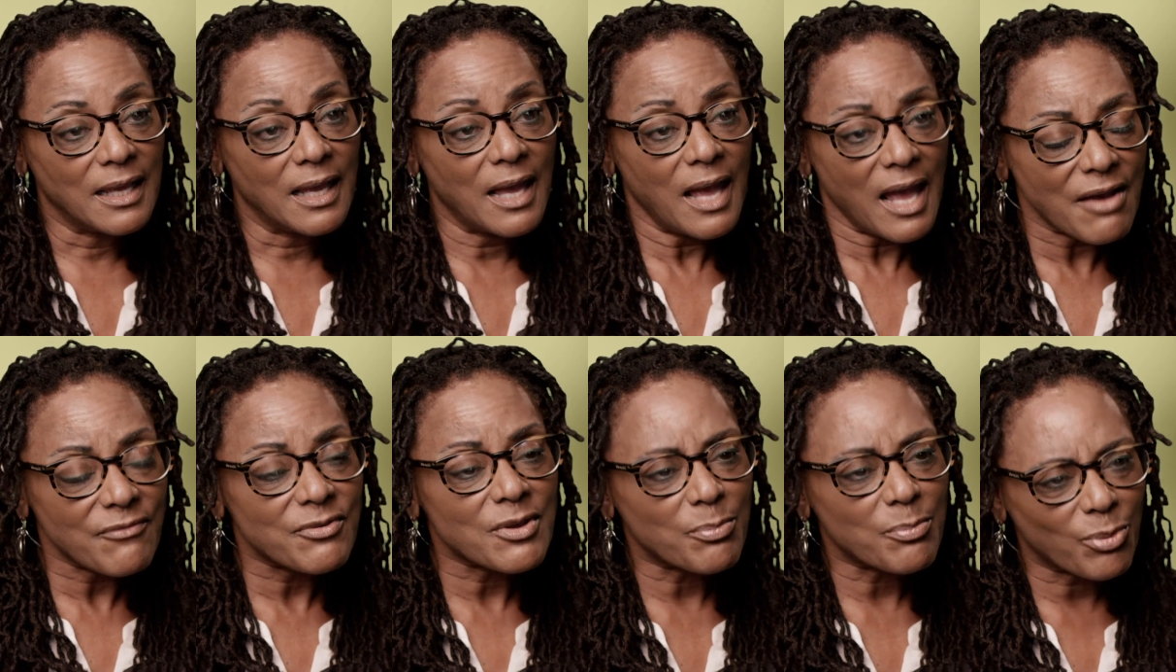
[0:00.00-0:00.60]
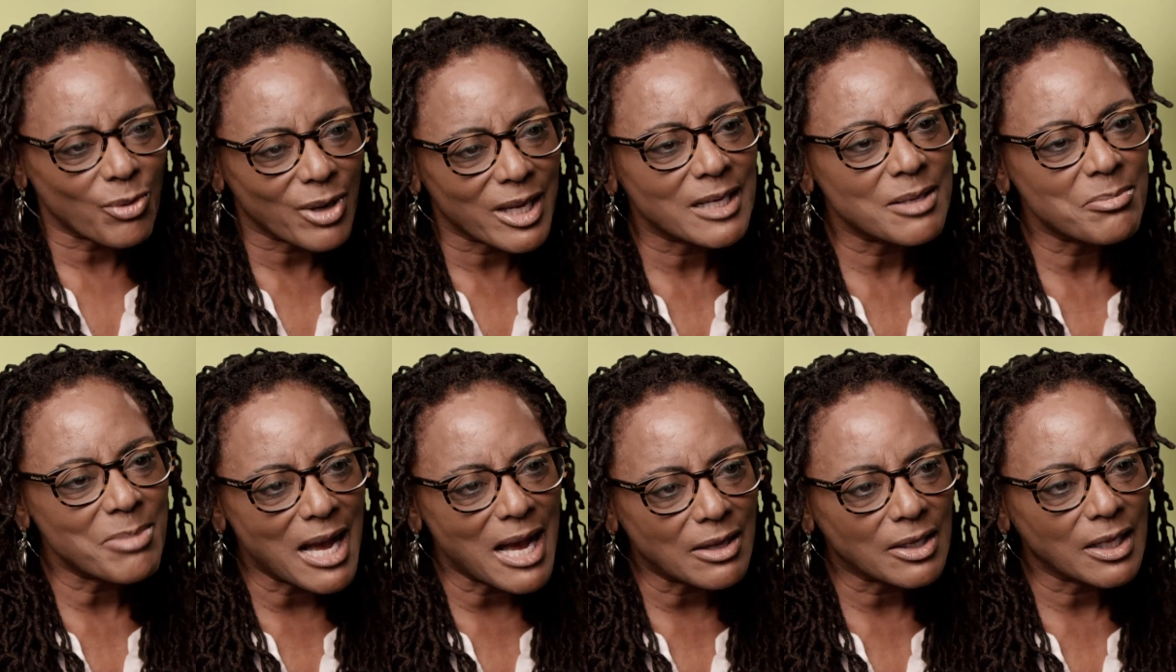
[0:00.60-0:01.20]
Have you prayed
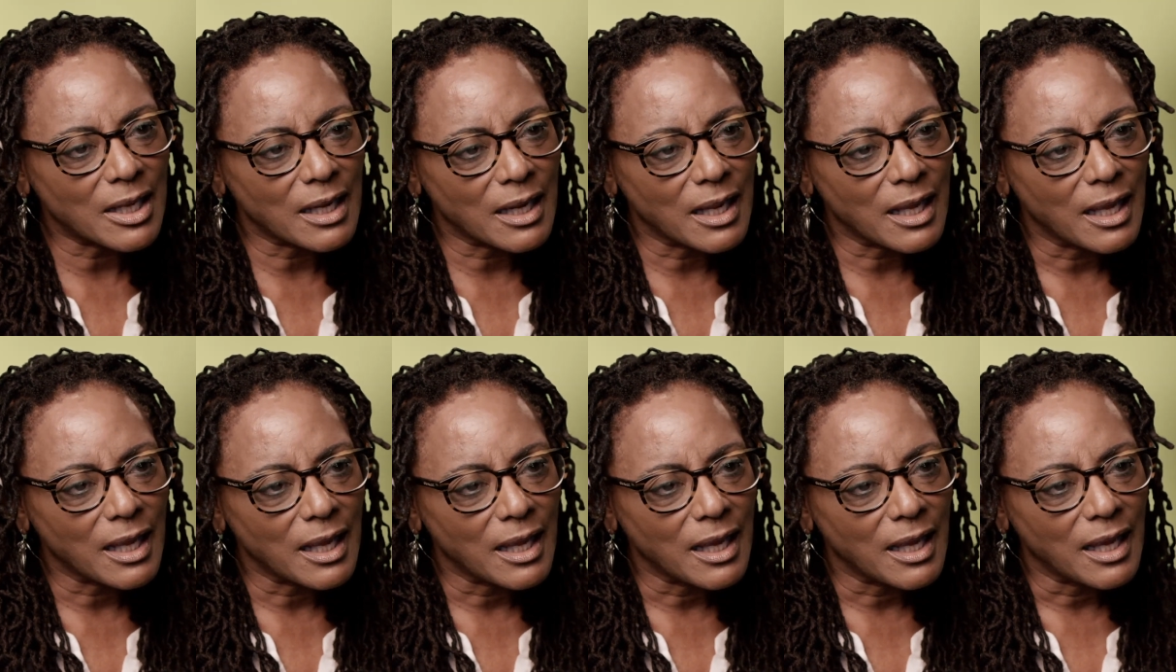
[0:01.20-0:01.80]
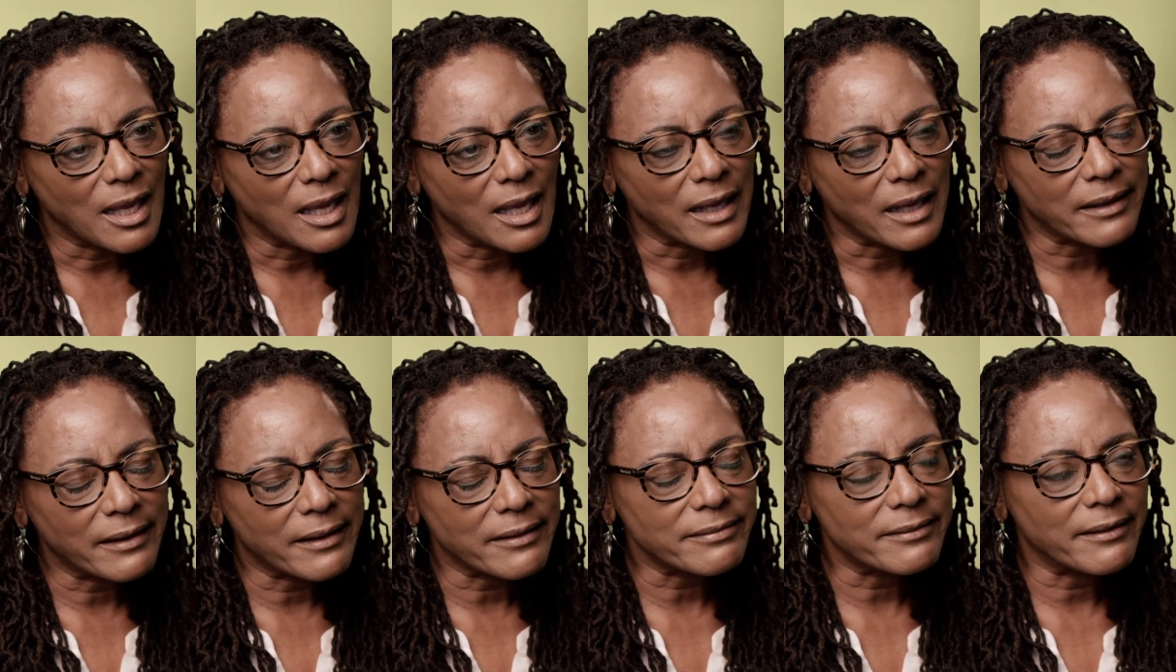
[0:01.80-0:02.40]
about it?
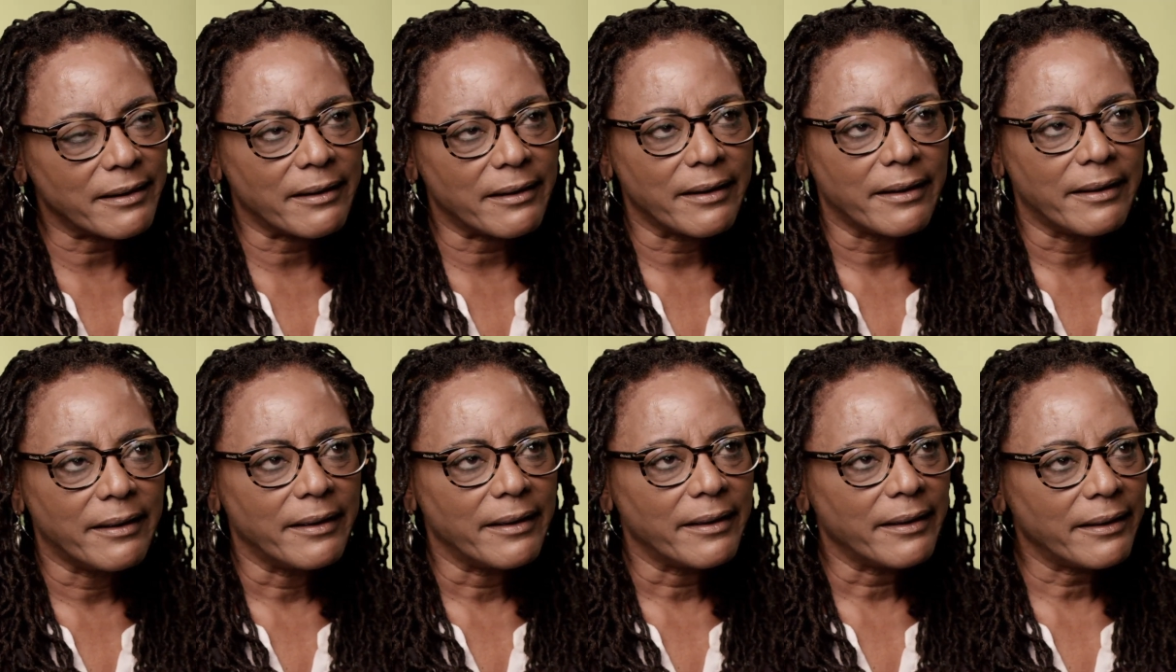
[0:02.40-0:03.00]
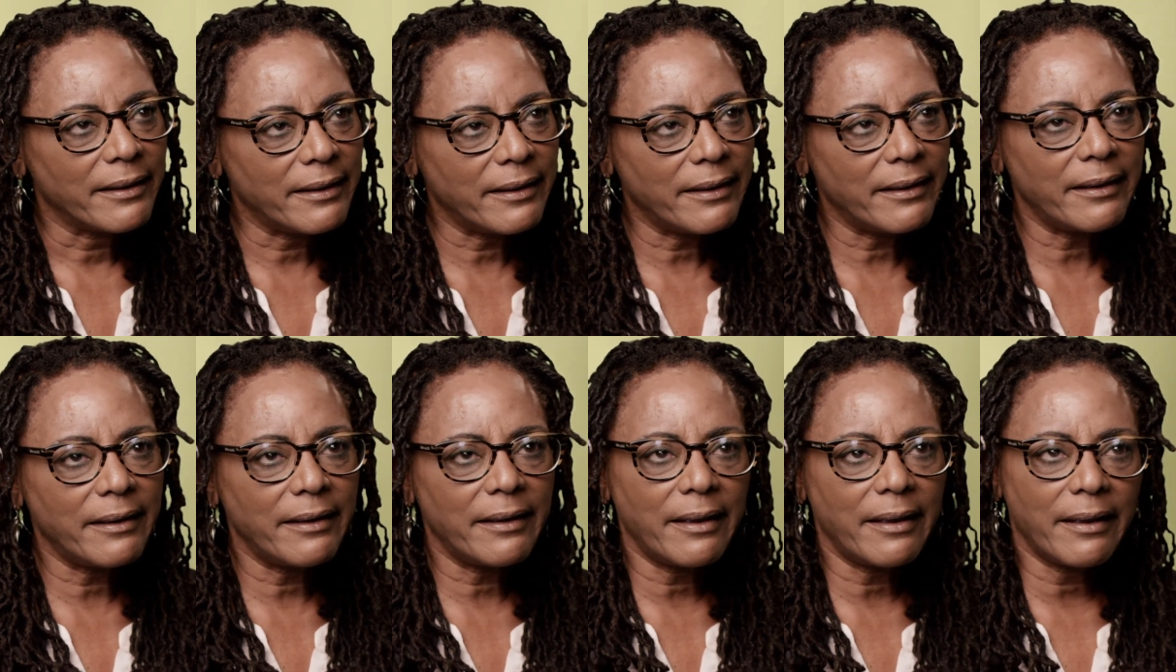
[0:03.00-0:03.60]
And I thought,
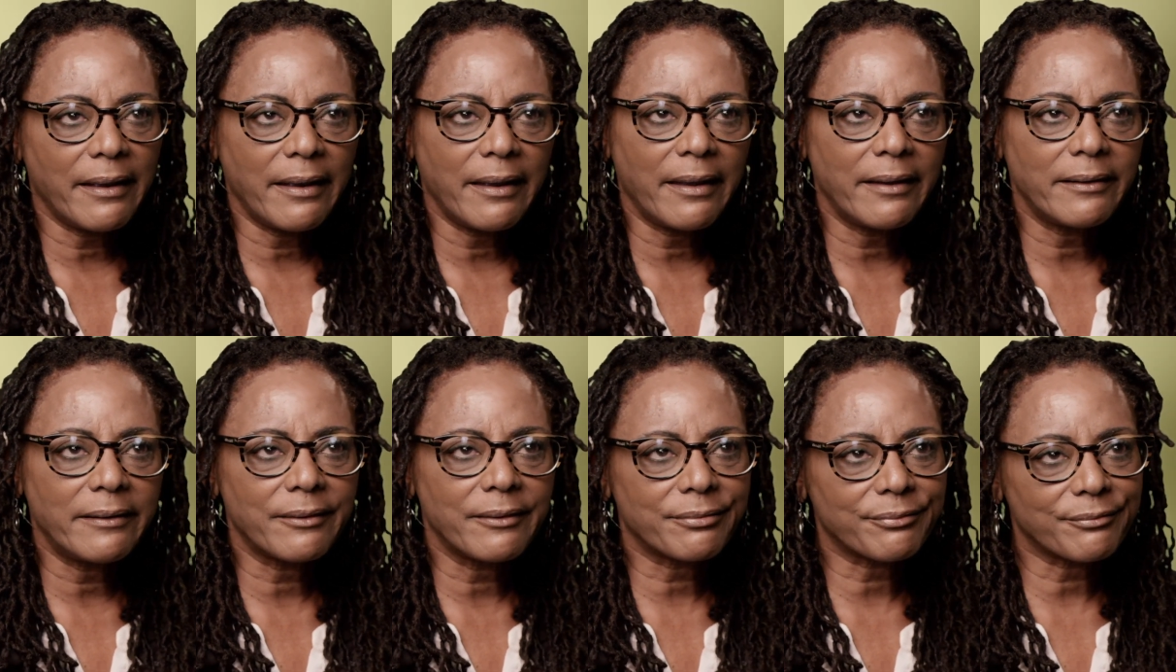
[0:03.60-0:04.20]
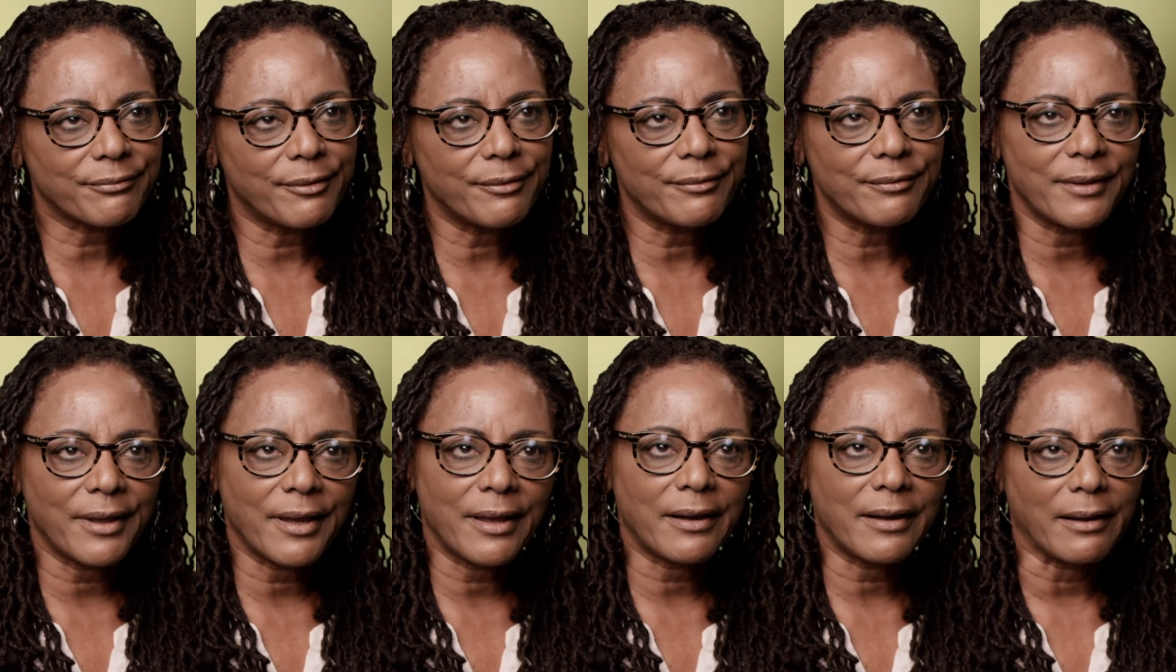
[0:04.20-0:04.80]
he had to throw
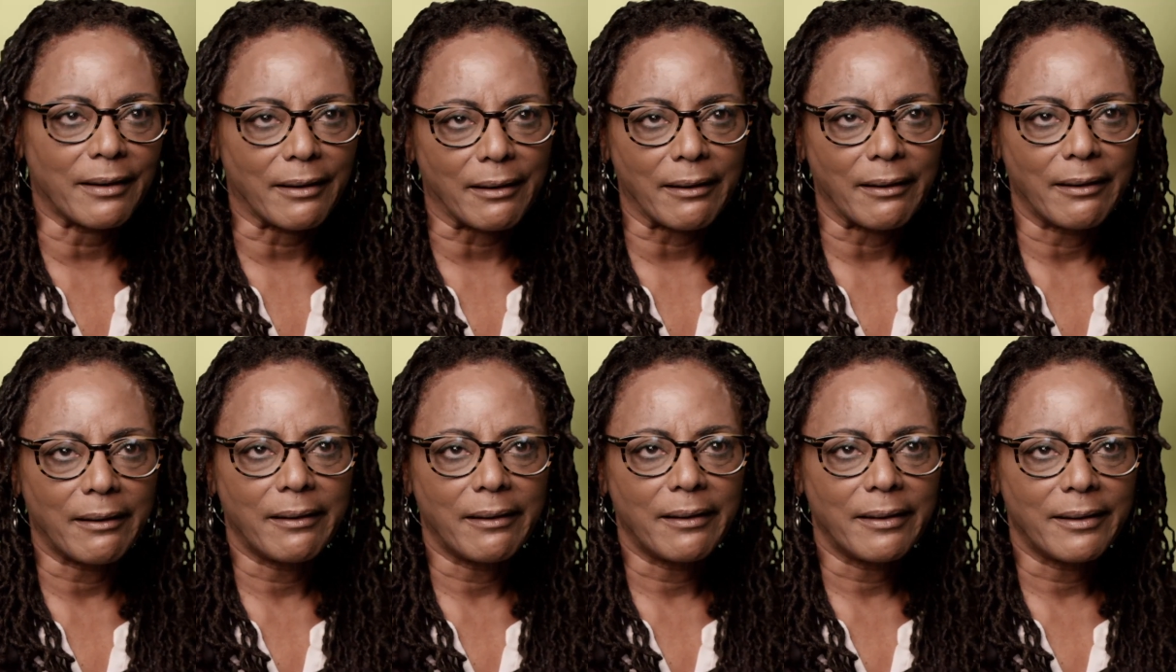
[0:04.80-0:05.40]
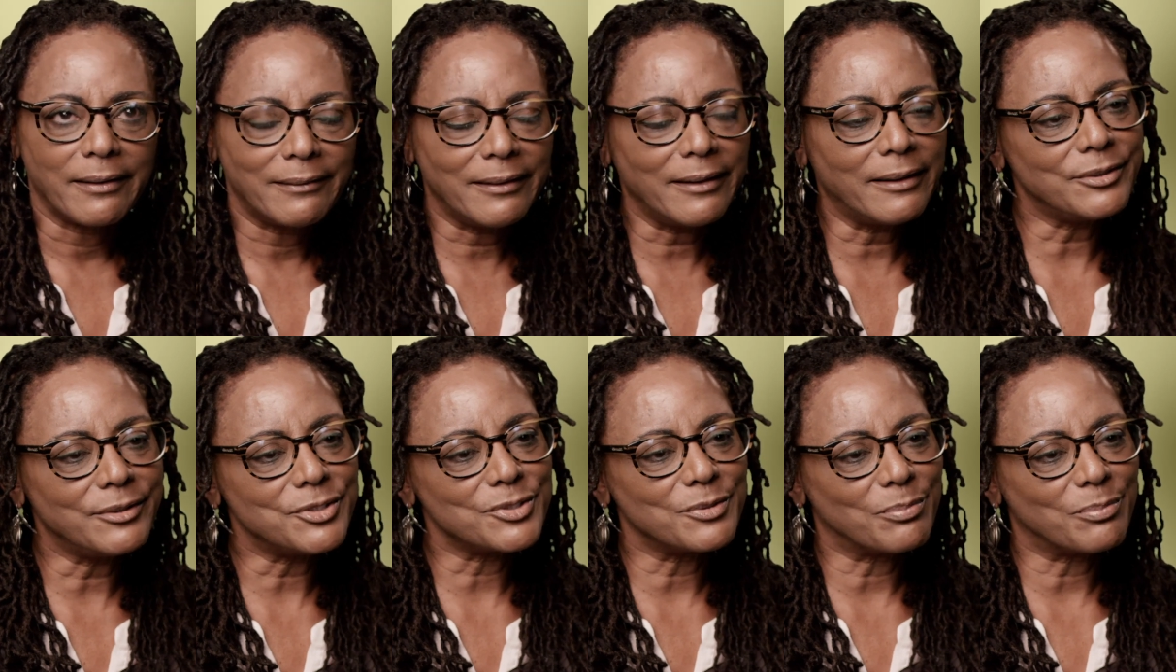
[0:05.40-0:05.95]
that in. Did you